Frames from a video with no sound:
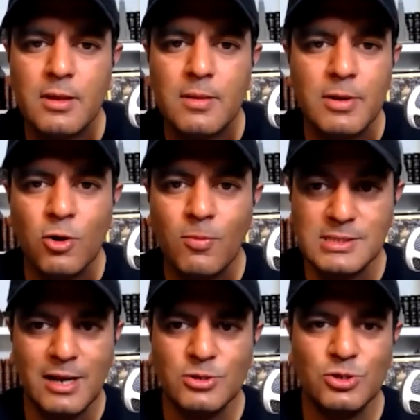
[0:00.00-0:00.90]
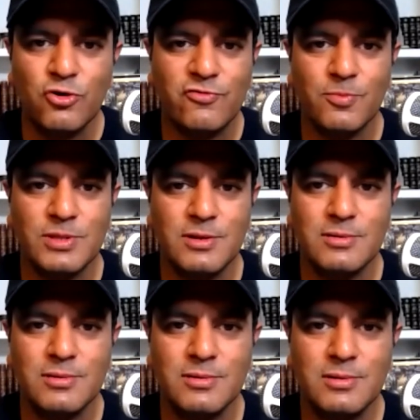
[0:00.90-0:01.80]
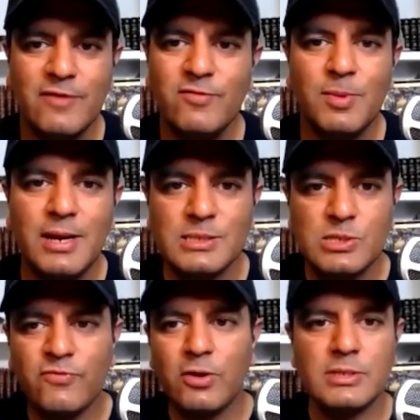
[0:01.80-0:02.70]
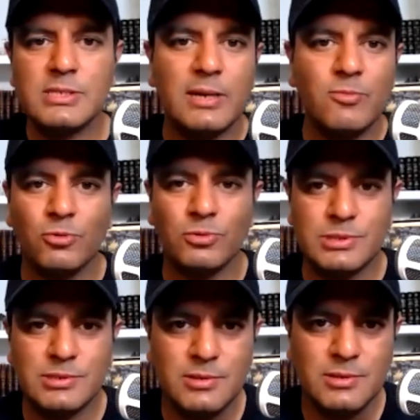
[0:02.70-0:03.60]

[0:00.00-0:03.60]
But no one's allowed to draw from within. Everybody has to follow the same rules.